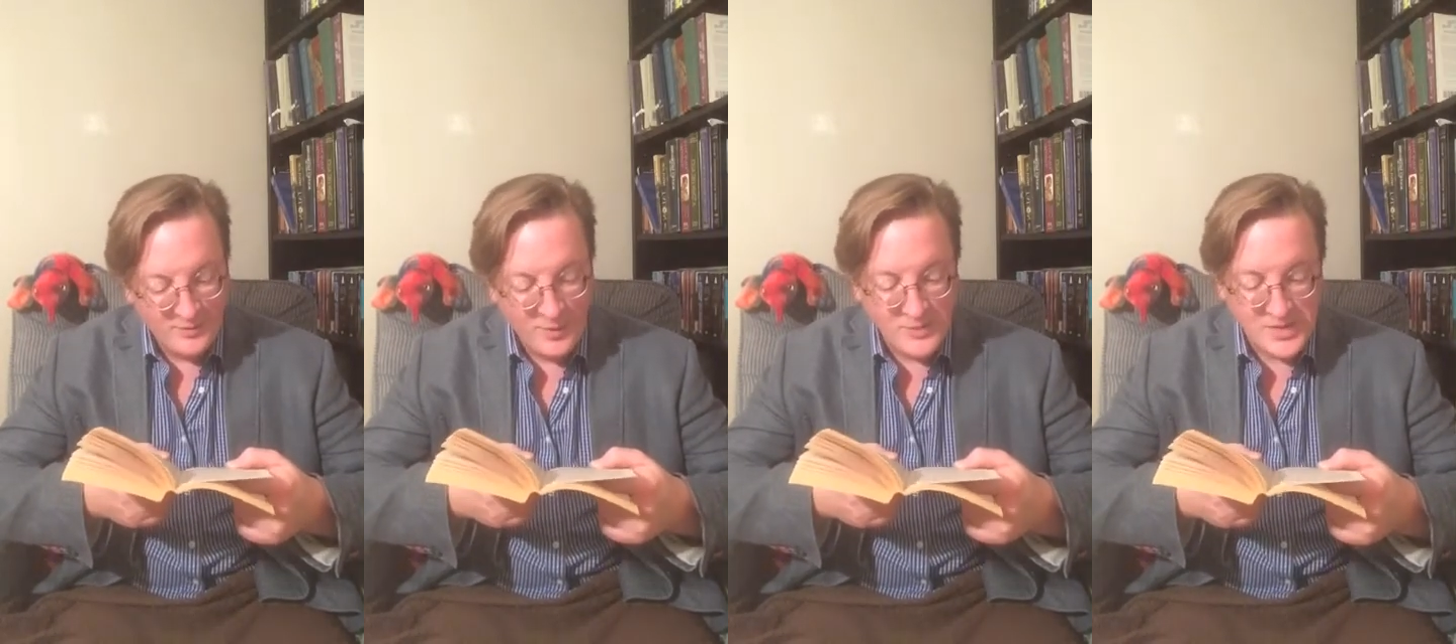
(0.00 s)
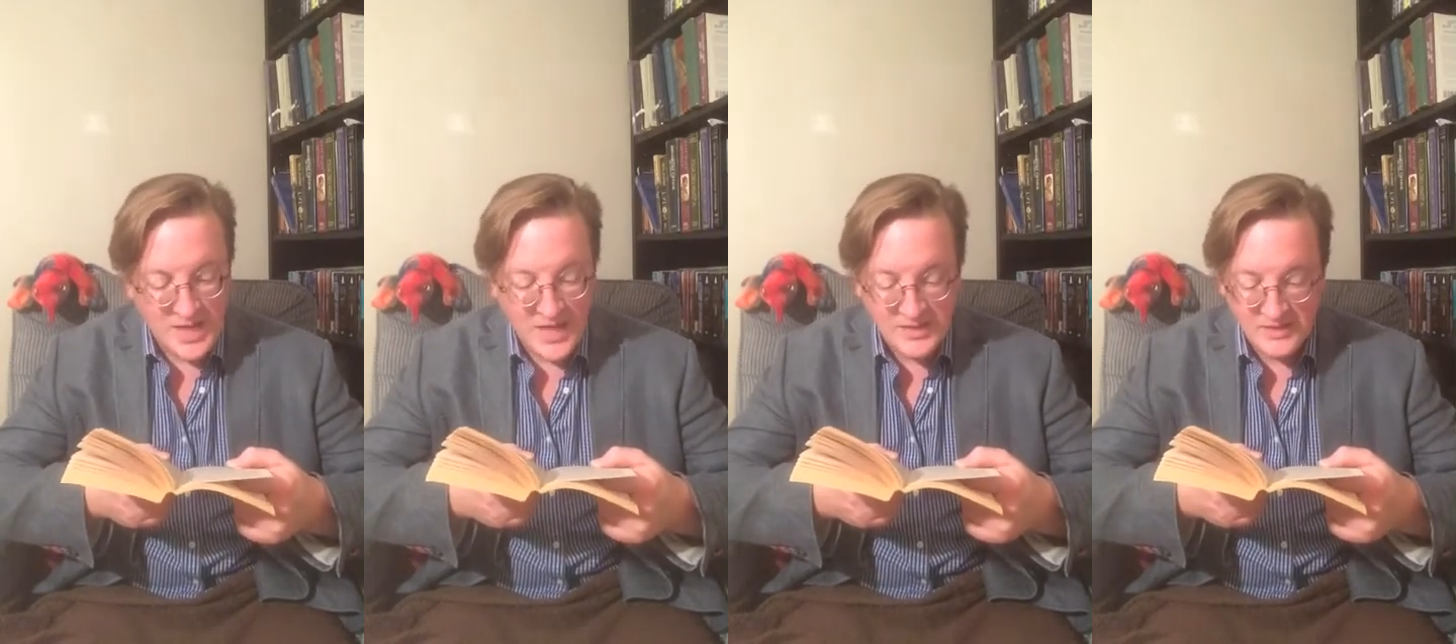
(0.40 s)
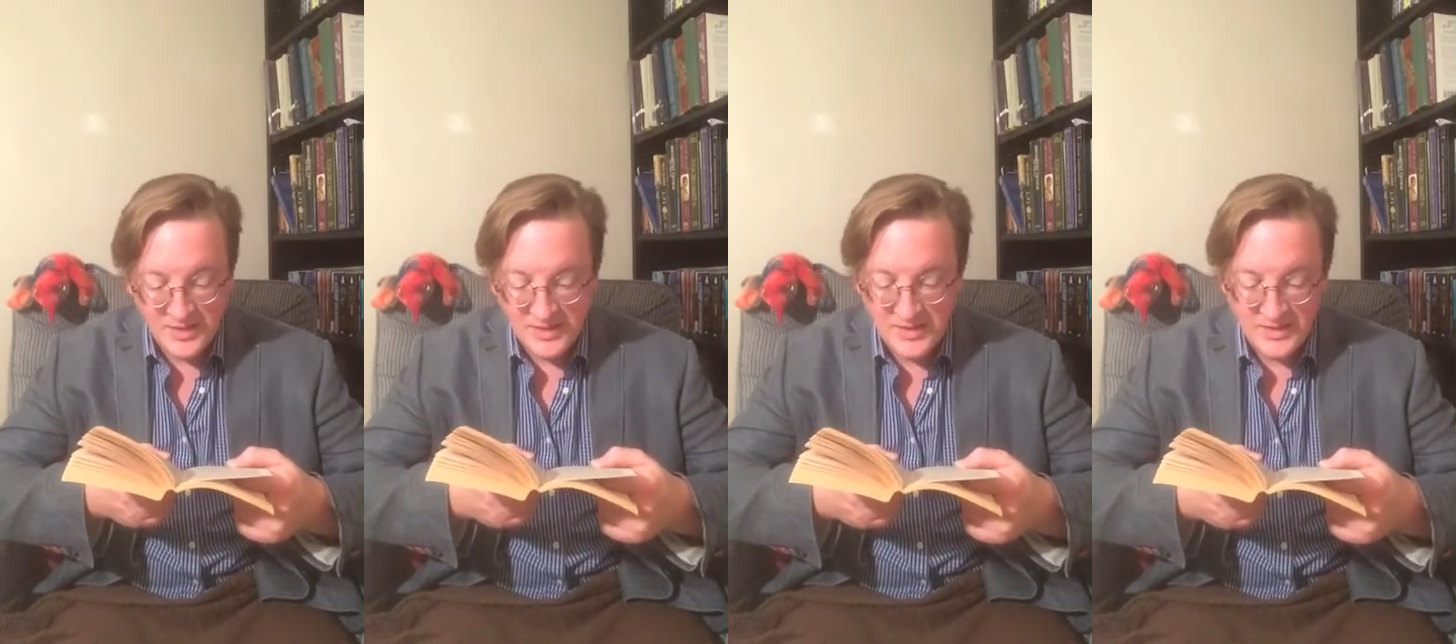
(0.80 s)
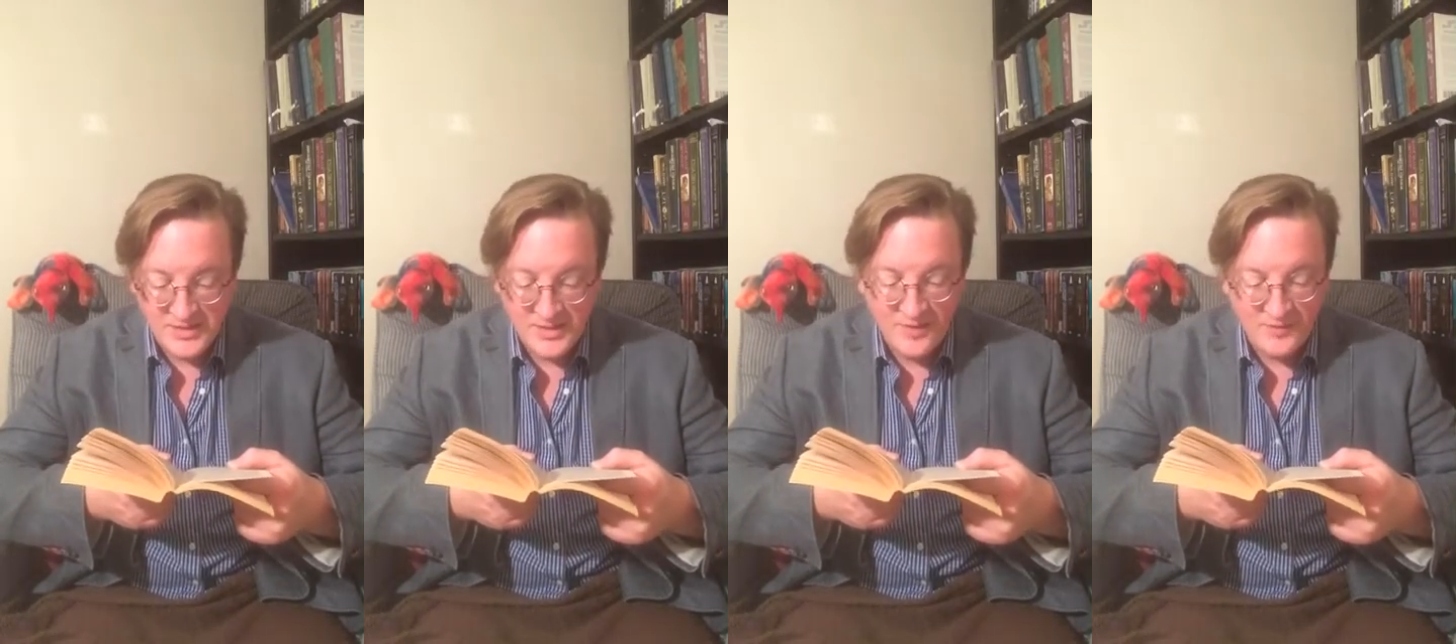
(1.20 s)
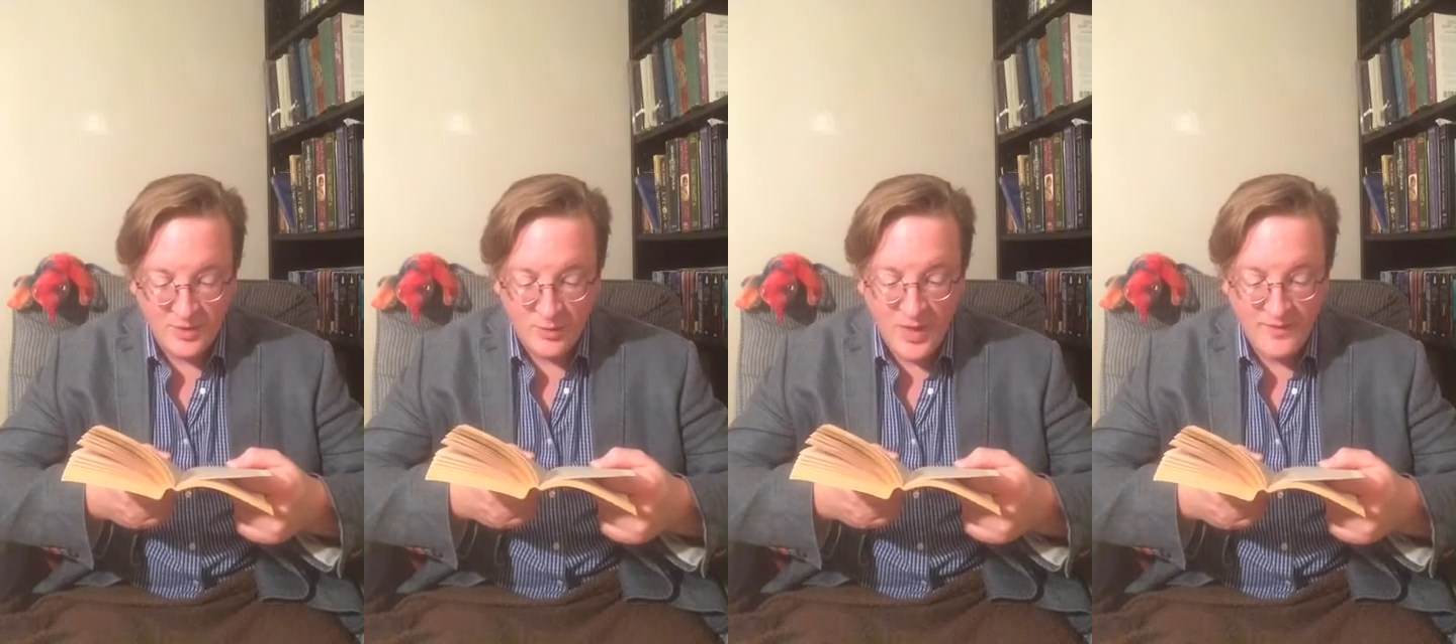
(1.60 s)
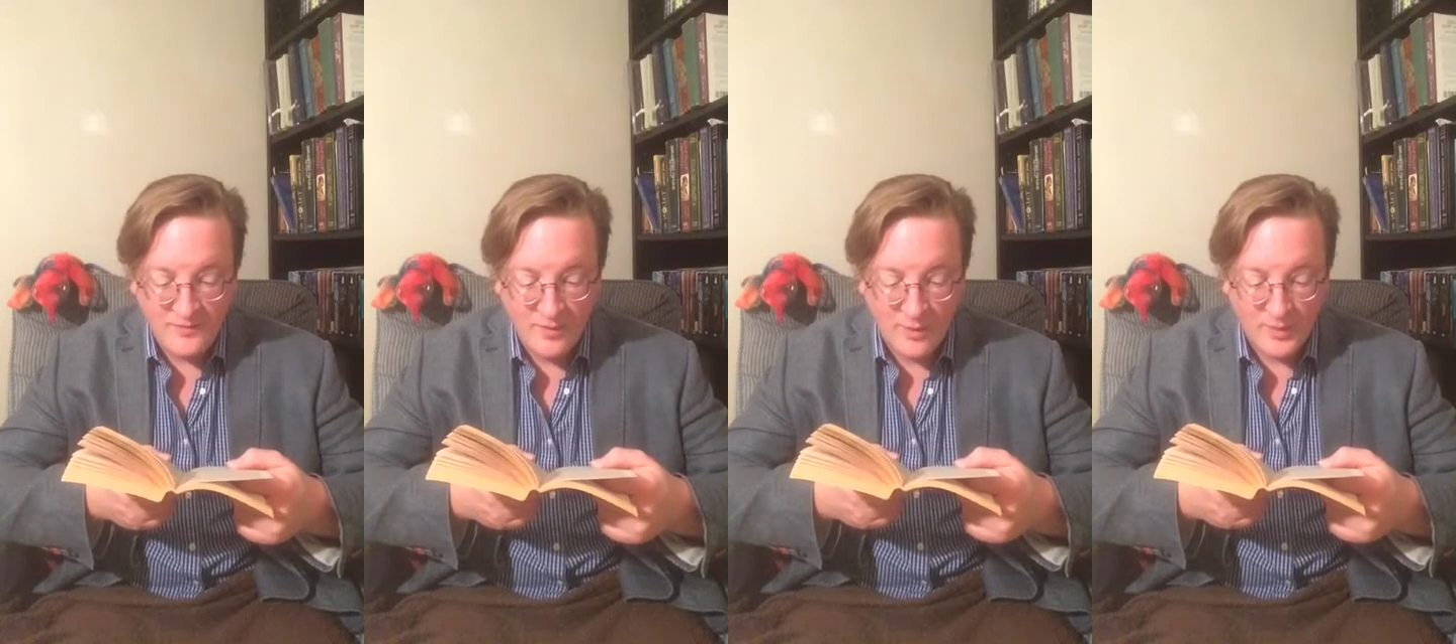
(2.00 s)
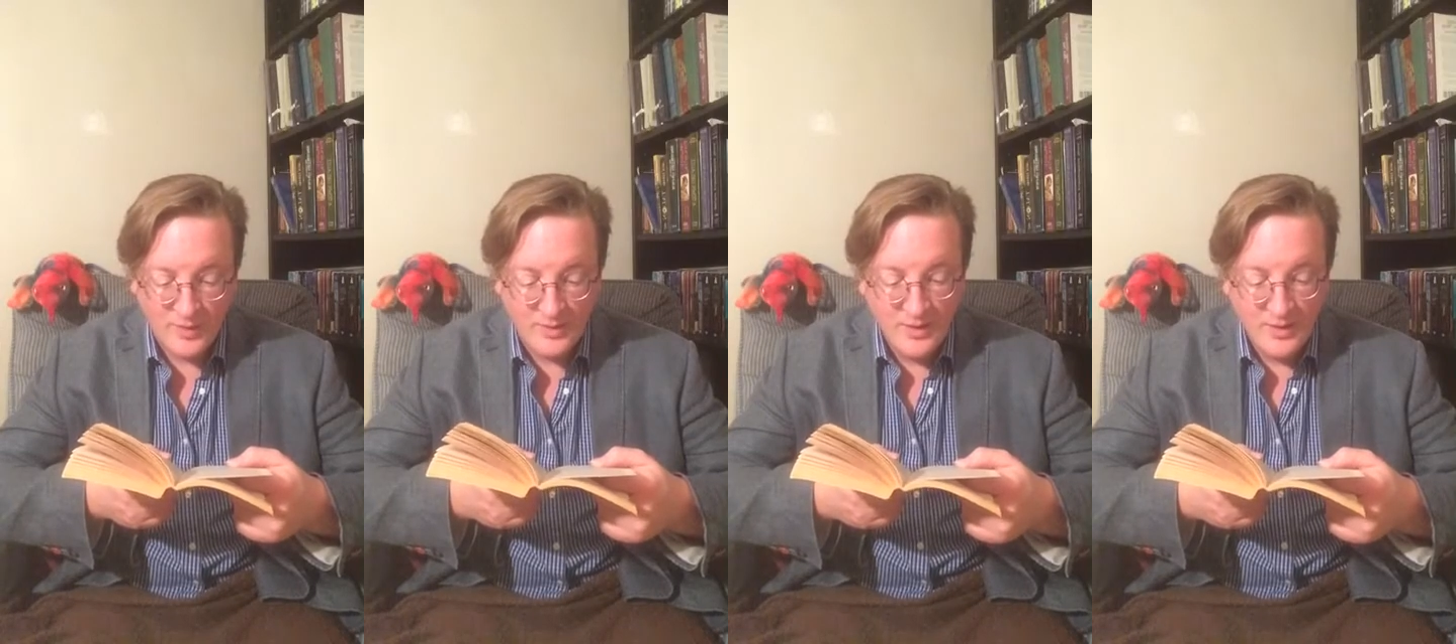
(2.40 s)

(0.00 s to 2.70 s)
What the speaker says: Rosie hastily shifted her weight forward,